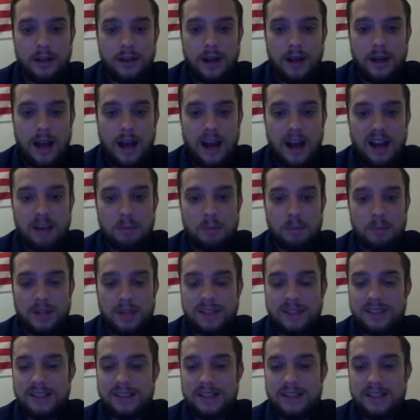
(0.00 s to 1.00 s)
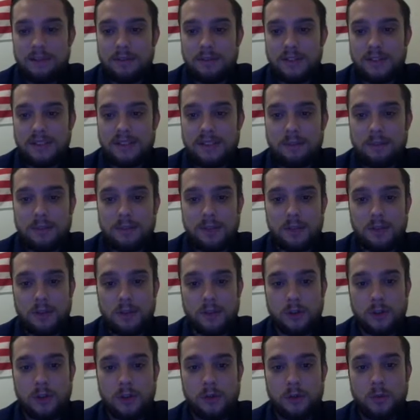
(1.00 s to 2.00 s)
But it's definitely something you're
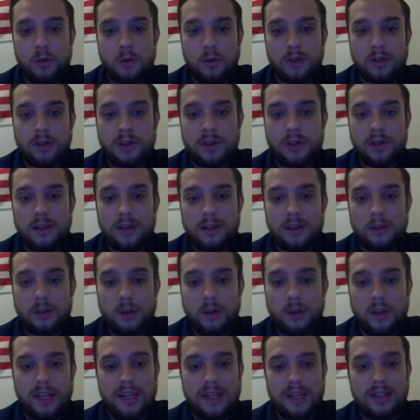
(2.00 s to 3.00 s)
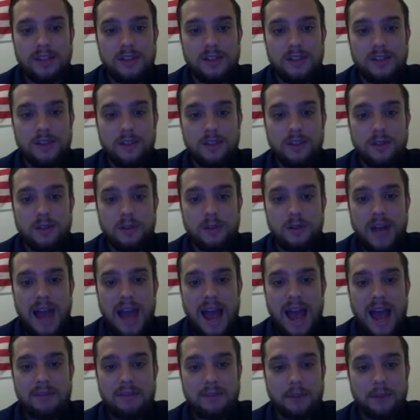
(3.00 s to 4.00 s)
going to want to look into
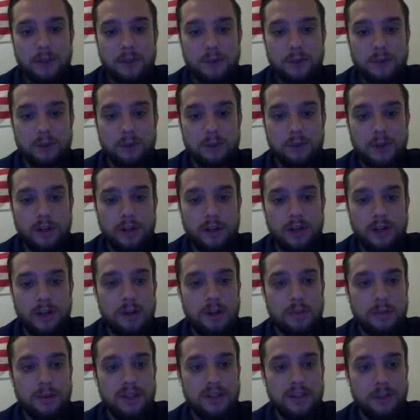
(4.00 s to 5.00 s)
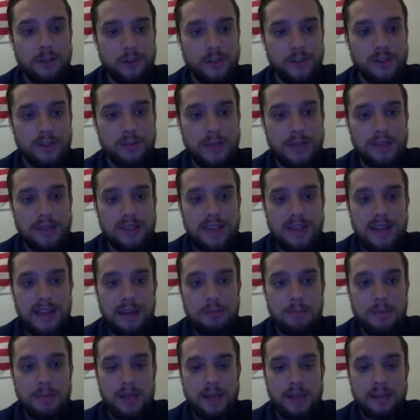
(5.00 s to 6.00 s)
after you've run a couple interest-based
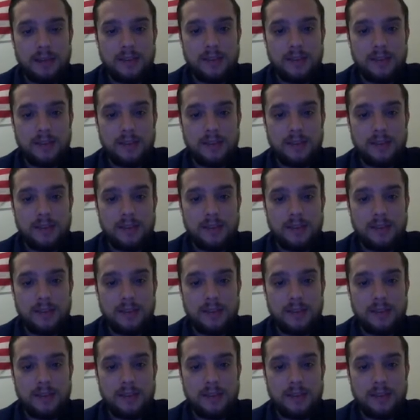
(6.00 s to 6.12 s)
campaigns,